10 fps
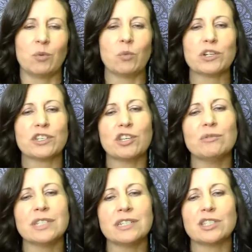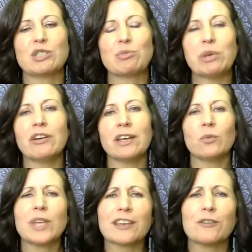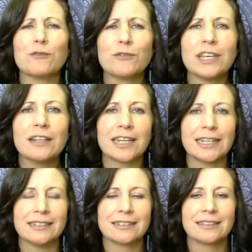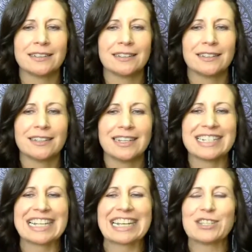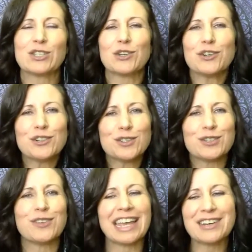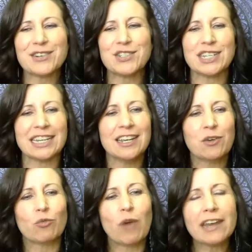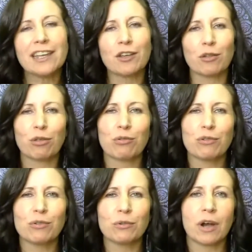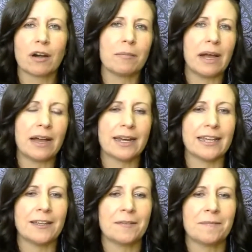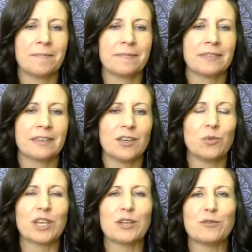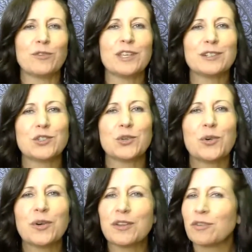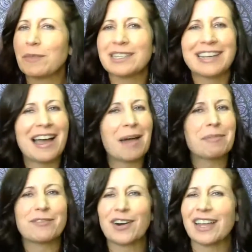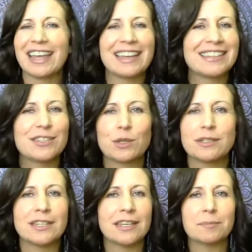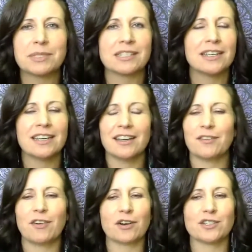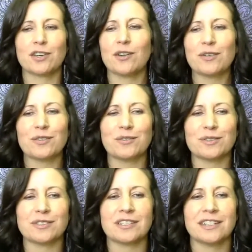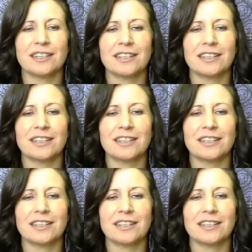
When we're tuned into spirit, we can feel it. It's like a surge of energy running through our body. We can feel joy from the top of our head to the tips of our toes.